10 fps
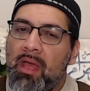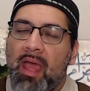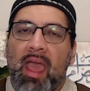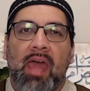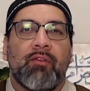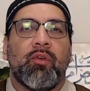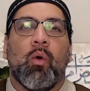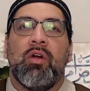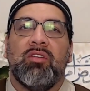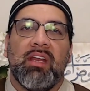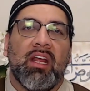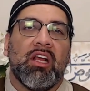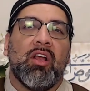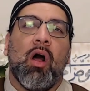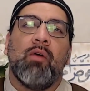and of course it
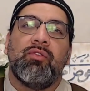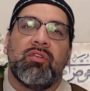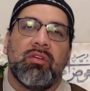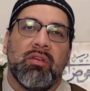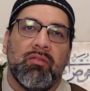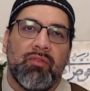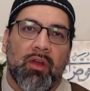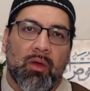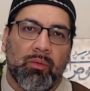engulfs Fir'aun.